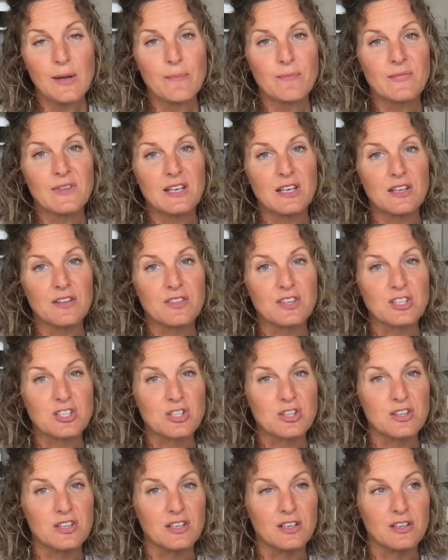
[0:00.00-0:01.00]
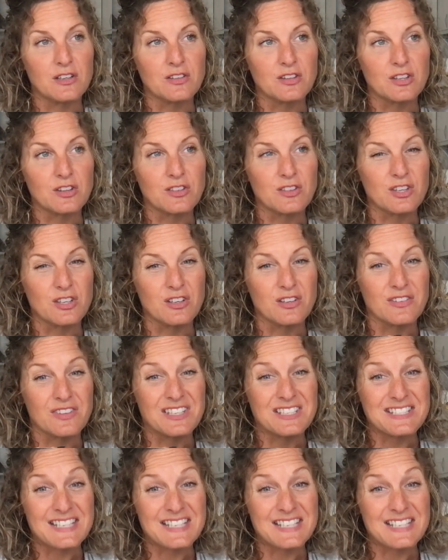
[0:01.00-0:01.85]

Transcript: the